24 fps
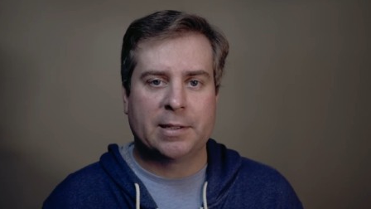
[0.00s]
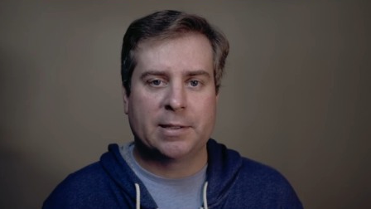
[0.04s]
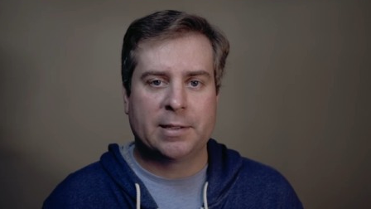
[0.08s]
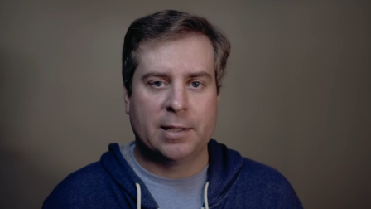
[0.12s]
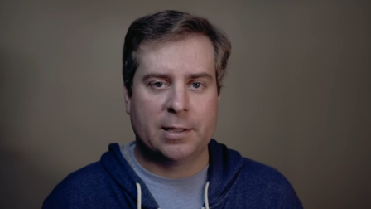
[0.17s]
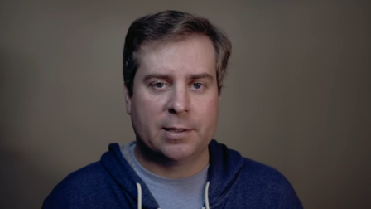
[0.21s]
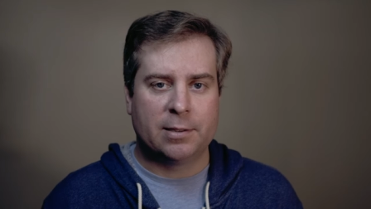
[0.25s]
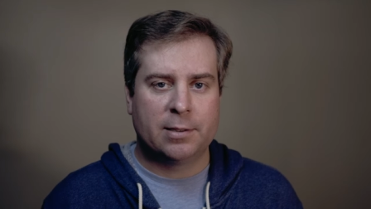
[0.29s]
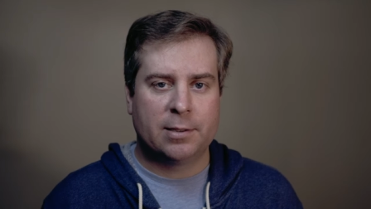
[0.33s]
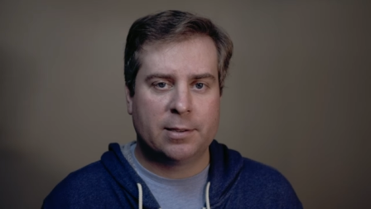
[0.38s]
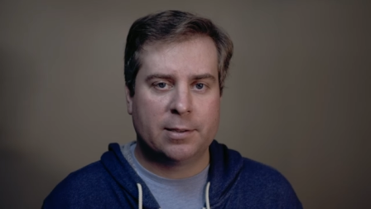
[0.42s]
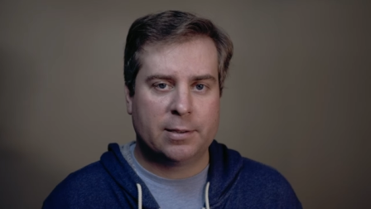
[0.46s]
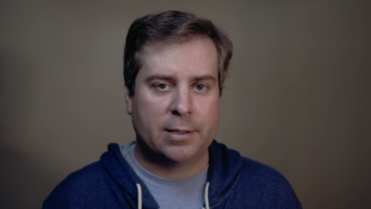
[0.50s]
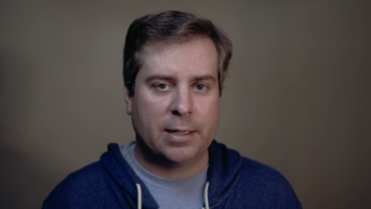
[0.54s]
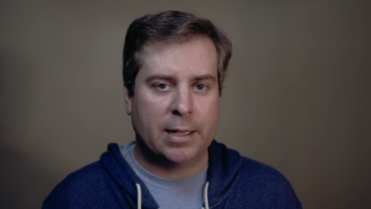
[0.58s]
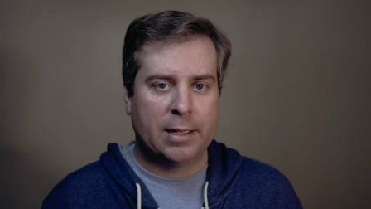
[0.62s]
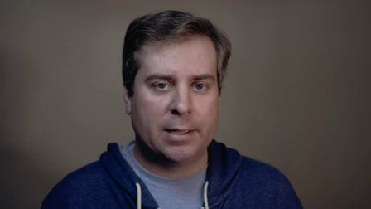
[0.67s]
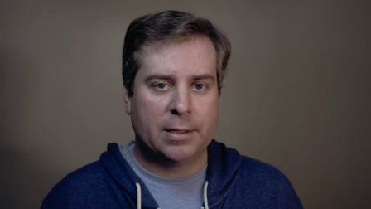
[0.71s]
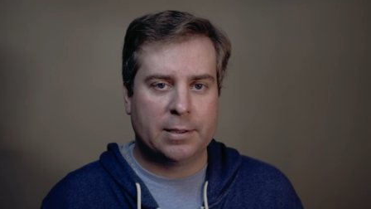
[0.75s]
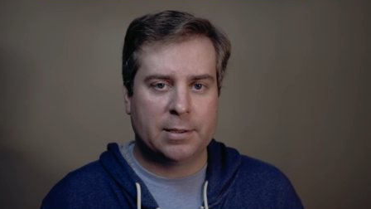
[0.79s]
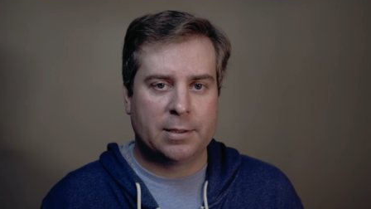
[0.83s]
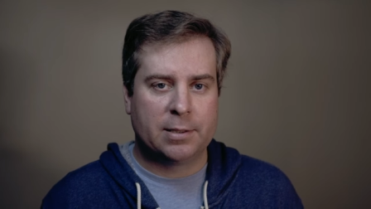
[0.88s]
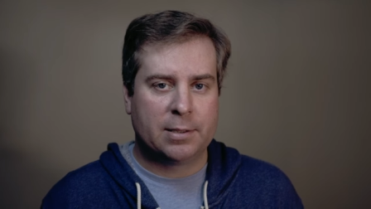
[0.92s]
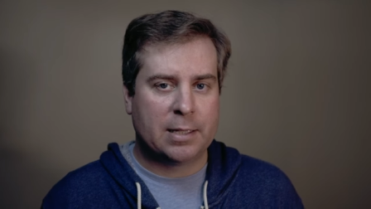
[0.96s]
sense
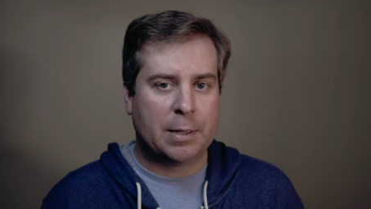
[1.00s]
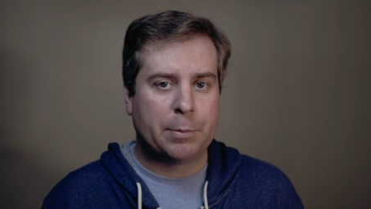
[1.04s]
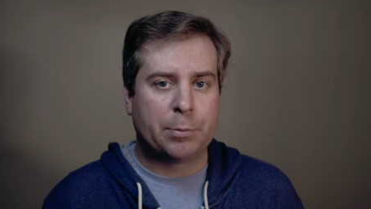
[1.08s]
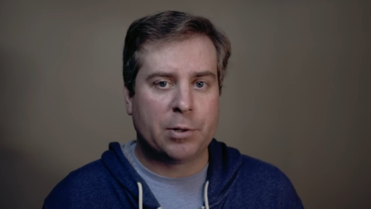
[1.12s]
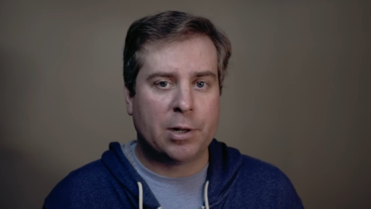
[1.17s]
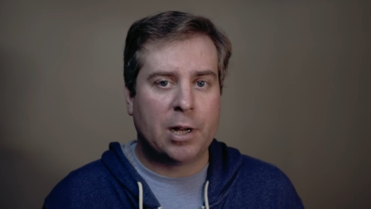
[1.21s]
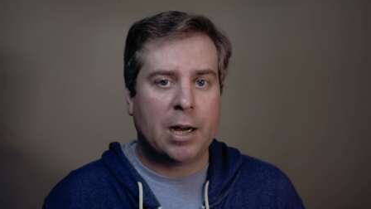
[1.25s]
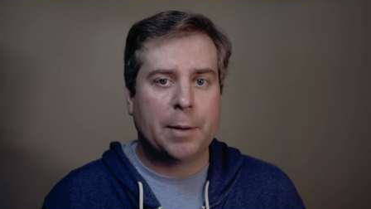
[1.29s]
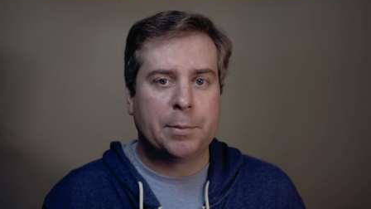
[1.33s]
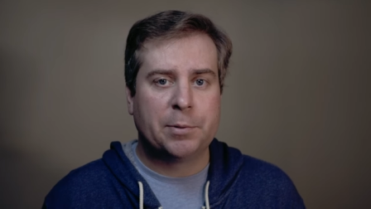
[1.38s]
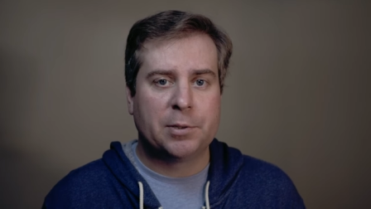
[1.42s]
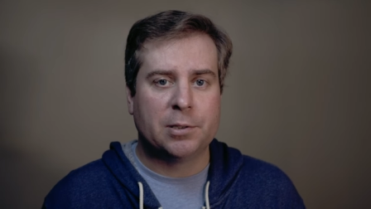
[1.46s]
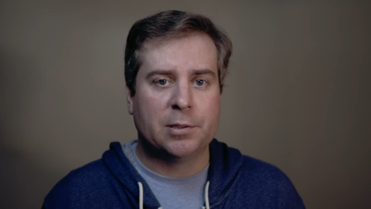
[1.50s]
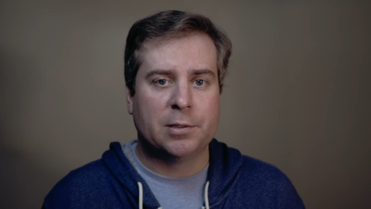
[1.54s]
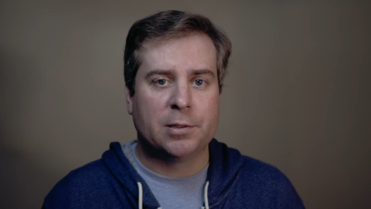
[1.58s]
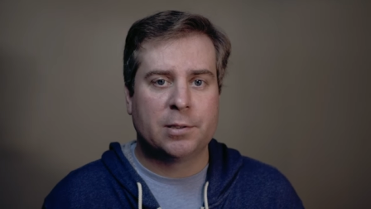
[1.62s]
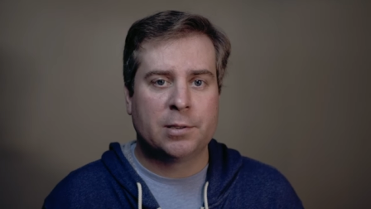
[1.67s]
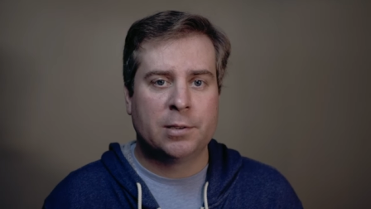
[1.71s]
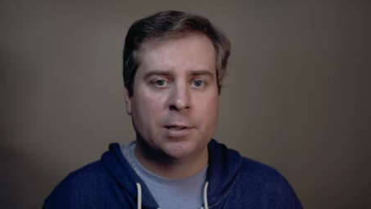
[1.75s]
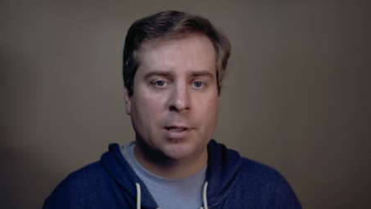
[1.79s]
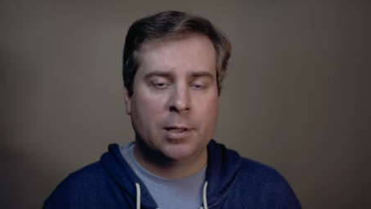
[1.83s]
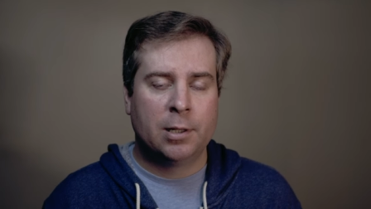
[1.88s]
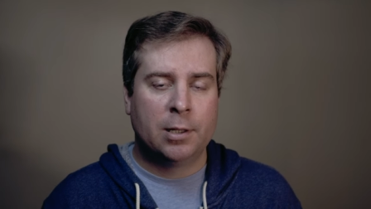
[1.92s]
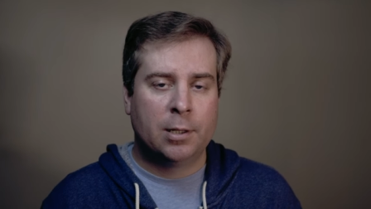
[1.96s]
as separate options,